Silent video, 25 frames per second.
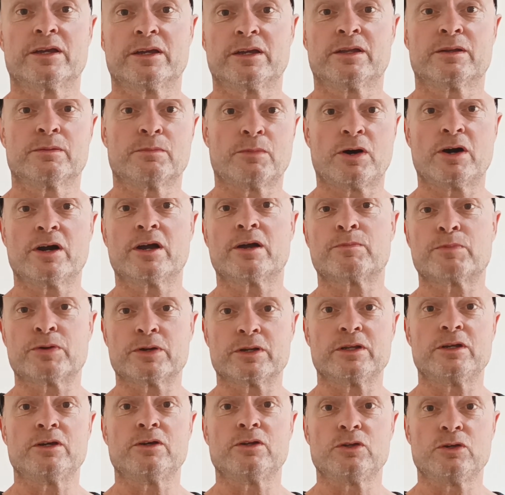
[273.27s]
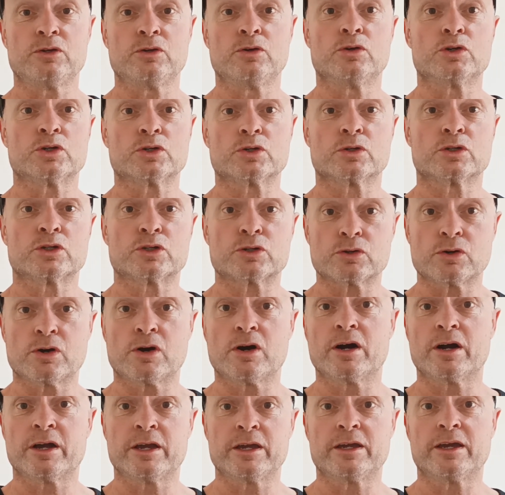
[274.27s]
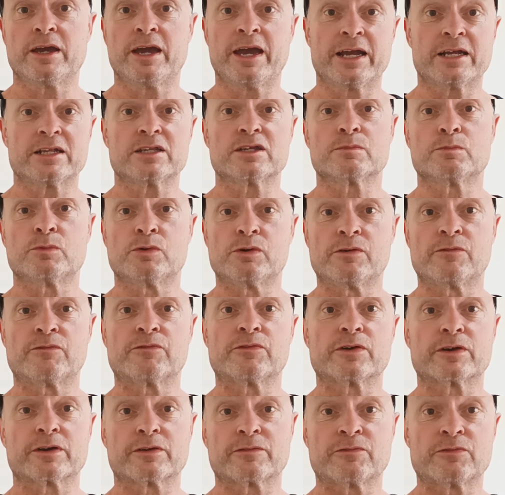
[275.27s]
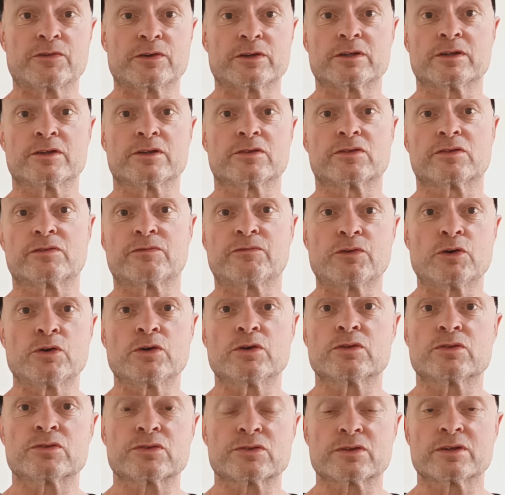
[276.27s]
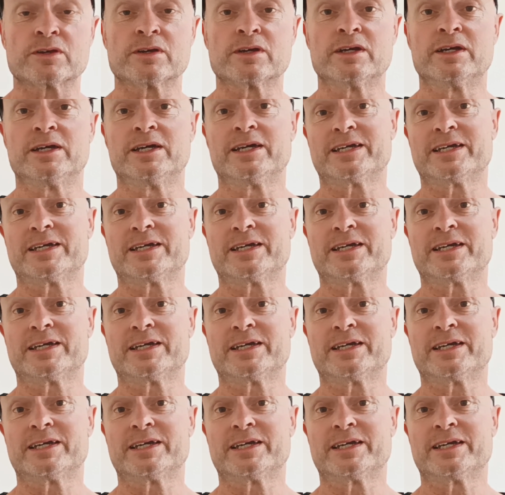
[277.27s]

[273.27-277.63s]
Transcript: in my opinion, you should try Actimorphic fitness first.